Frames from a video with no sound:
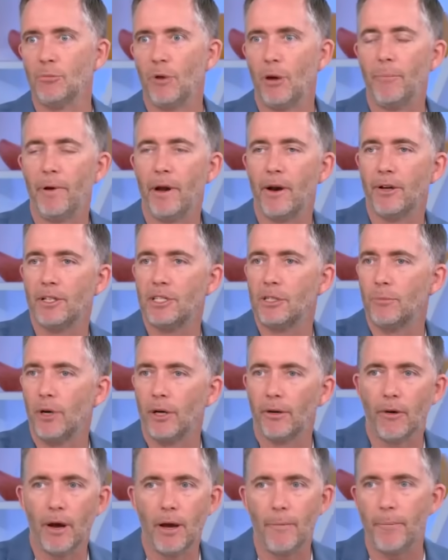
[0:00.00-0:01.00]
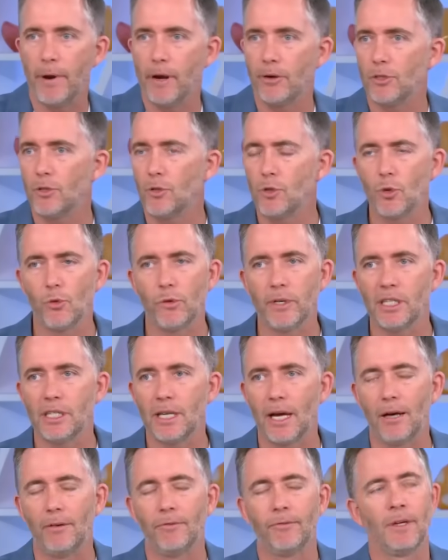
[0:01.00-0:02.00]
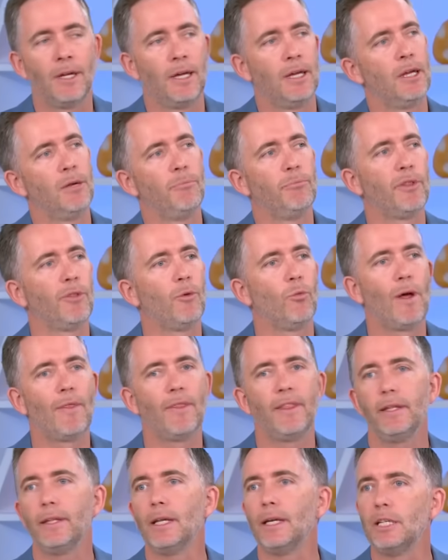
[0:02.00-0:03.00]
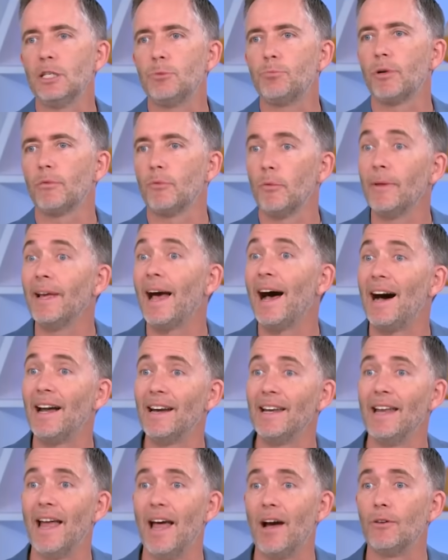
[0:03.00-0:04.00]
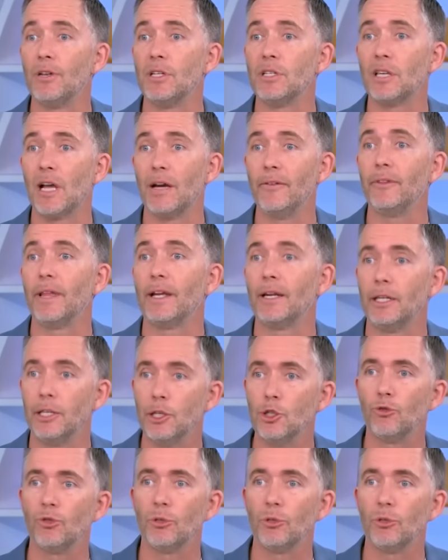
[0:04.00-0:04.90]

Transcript: my parents and my grandparents, it was always tough. But the one thing that is probably harder now is saving that initial